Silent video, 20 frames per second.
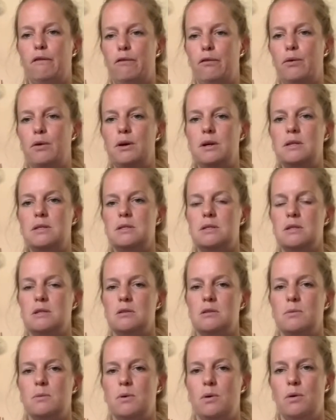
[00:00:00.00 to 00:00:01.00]
voice
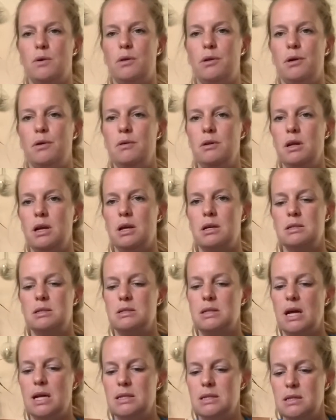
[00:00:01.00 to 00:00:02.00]
since we all know the
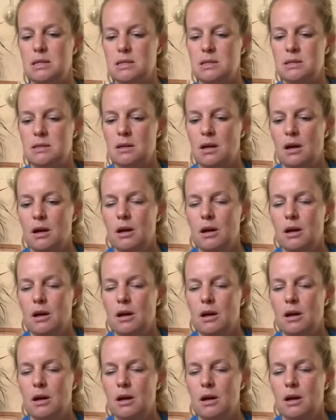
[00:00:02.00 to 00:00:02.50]
exercises.